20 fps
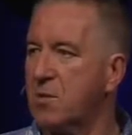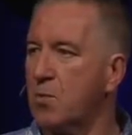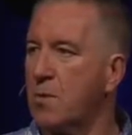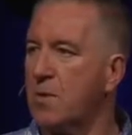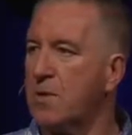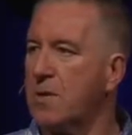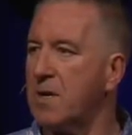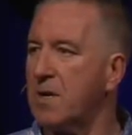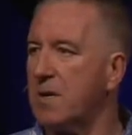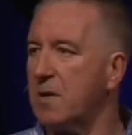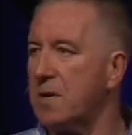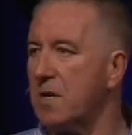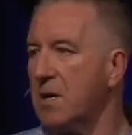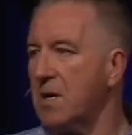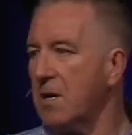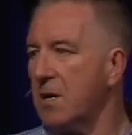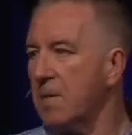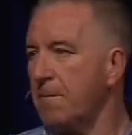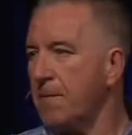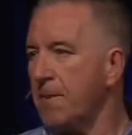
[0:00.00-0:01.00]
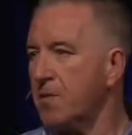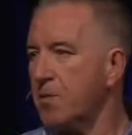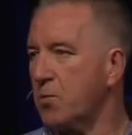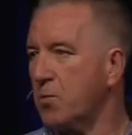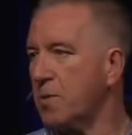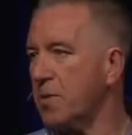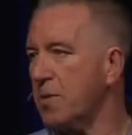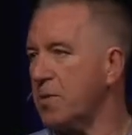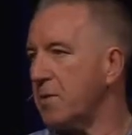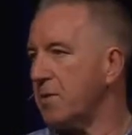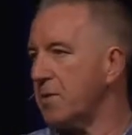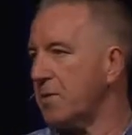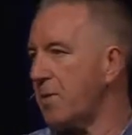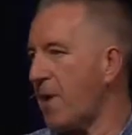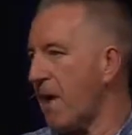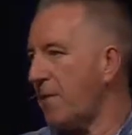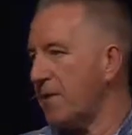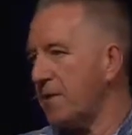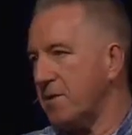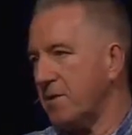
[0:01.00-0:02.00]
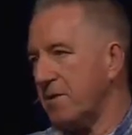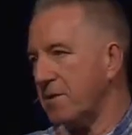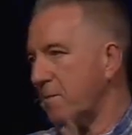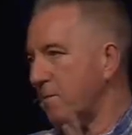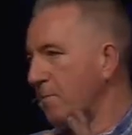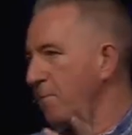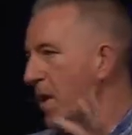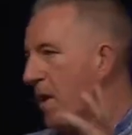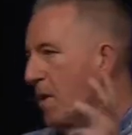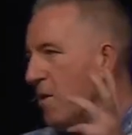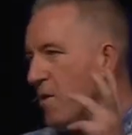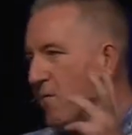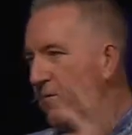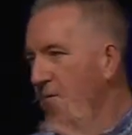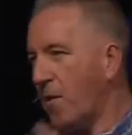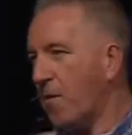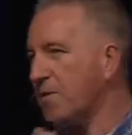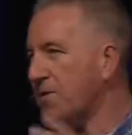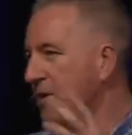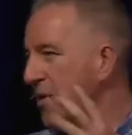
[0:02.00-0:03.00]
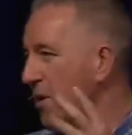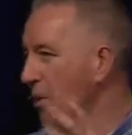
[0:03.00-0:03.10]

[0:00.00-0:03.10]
woman who was probably just some frozen